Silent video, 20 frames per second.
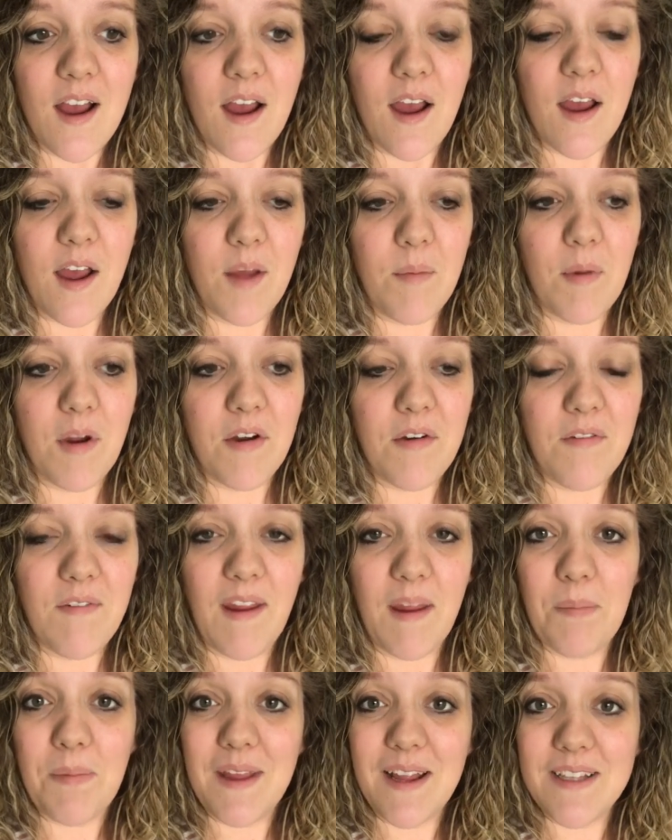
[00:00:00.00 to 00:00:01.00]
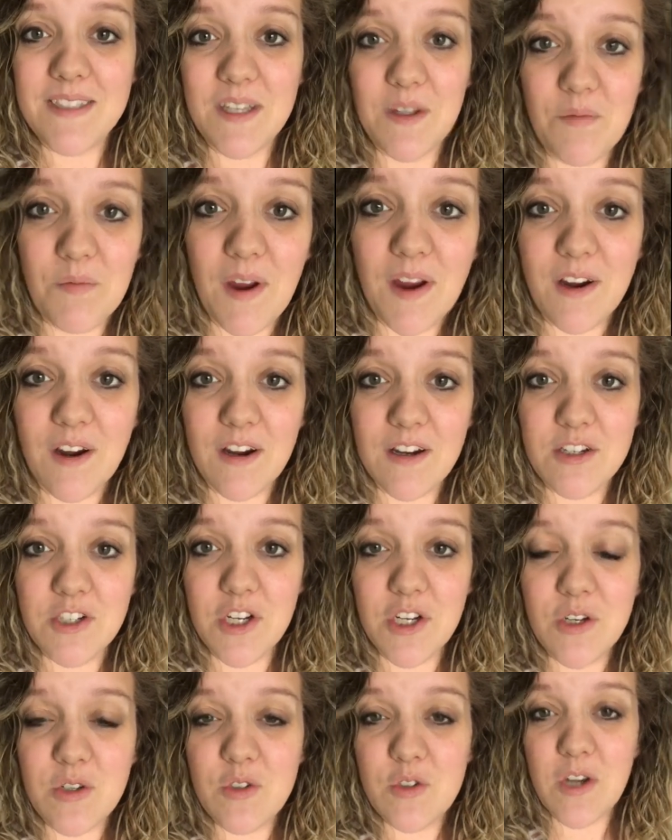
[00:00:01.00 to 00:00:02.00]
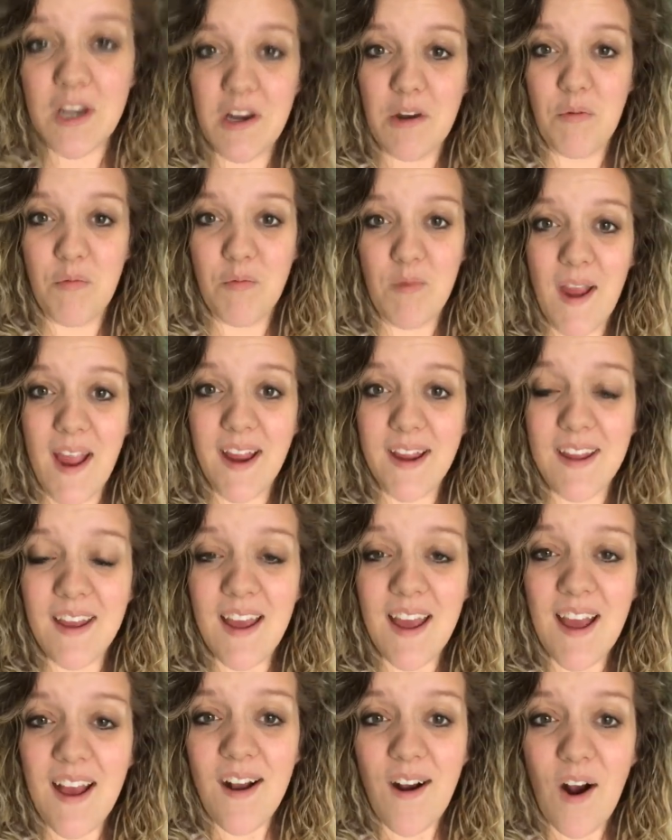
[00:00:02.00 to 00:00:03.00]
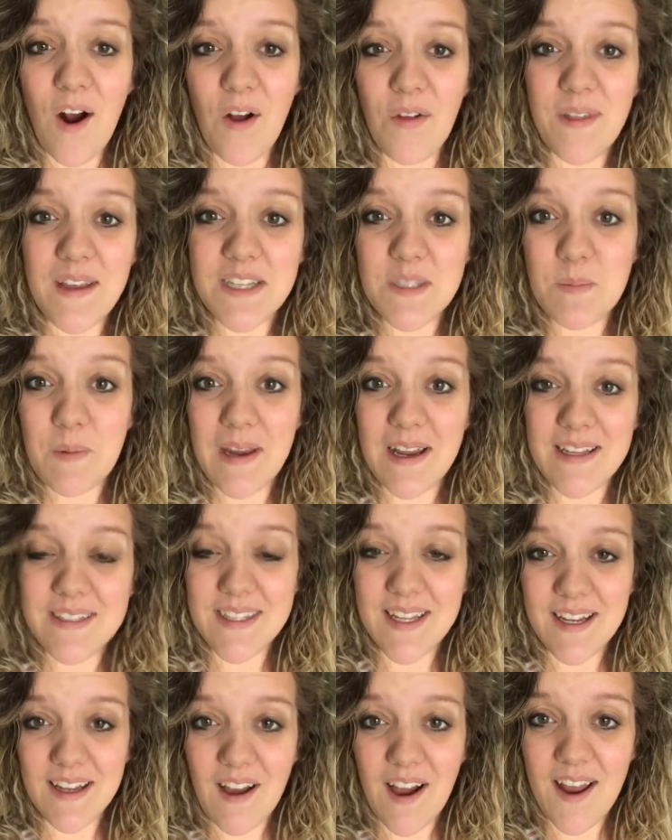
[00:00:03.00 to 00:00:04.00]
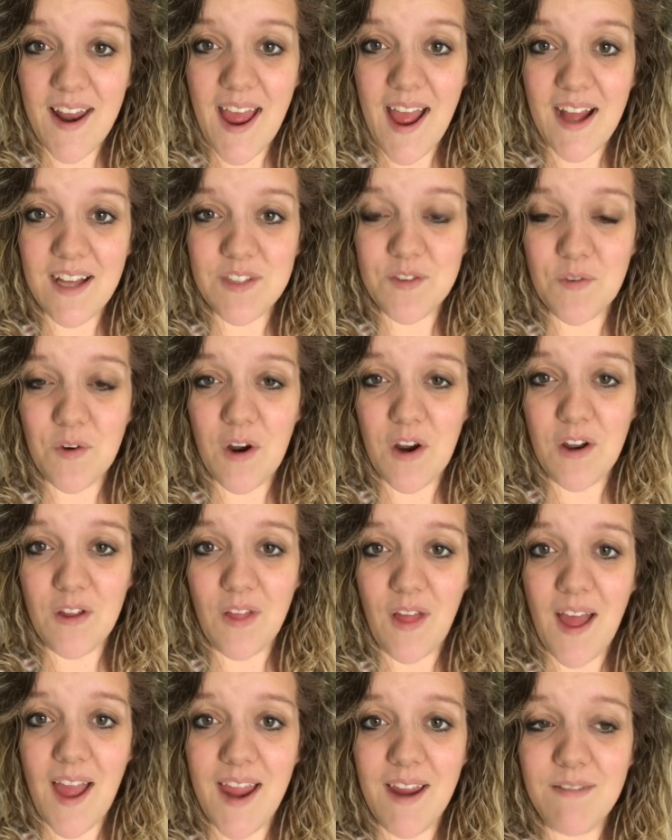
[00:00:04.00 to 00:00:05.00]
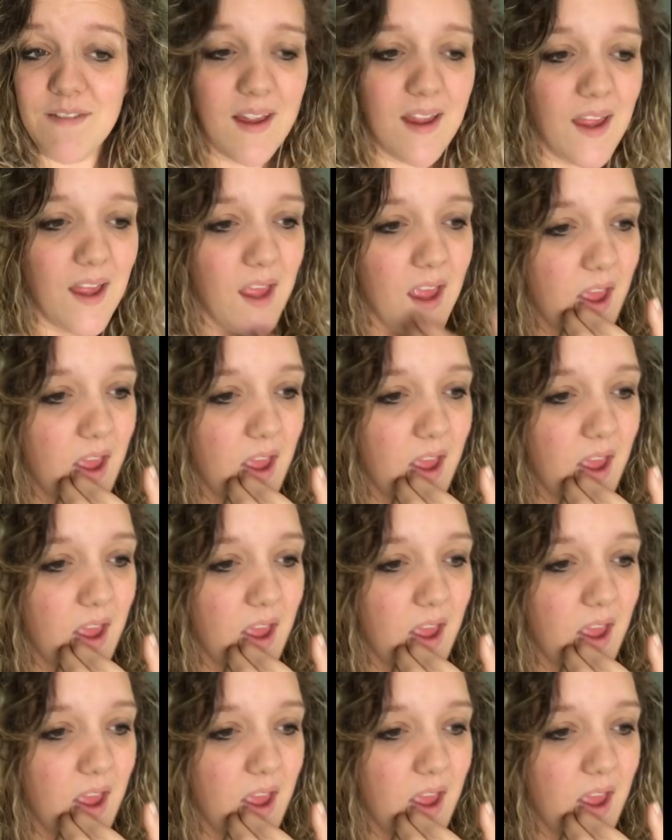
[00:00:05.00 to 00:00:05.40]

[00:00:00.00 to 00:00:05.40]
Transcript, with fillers: um, our families and wreck our children and wreck all these plans that God has for our lives.